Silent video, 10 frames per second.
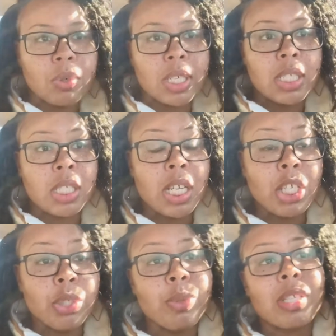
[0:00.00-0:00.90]

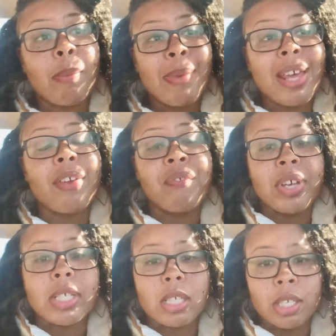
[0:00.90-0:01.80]
continue to
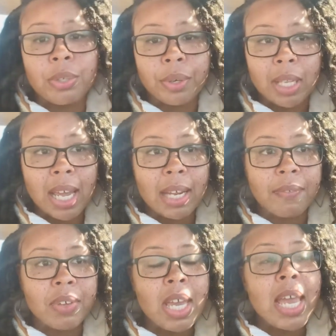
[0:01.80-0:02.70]
manifest in your life.
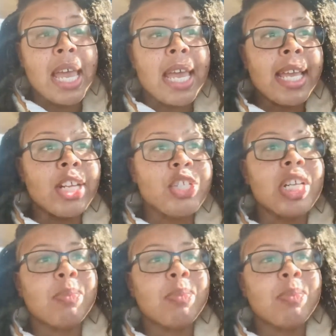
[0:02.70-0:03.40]
And just